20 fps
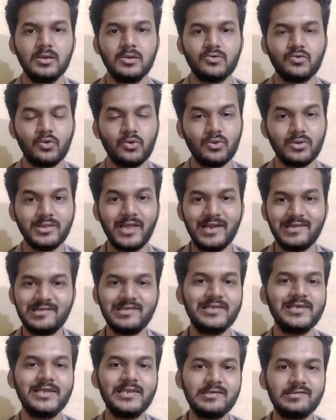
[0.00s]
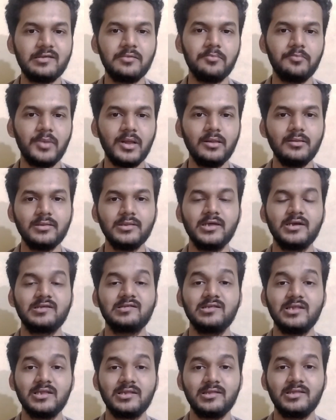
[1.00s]
So that's really simple.
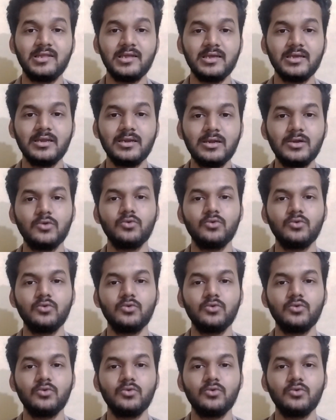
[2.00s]
There's nothing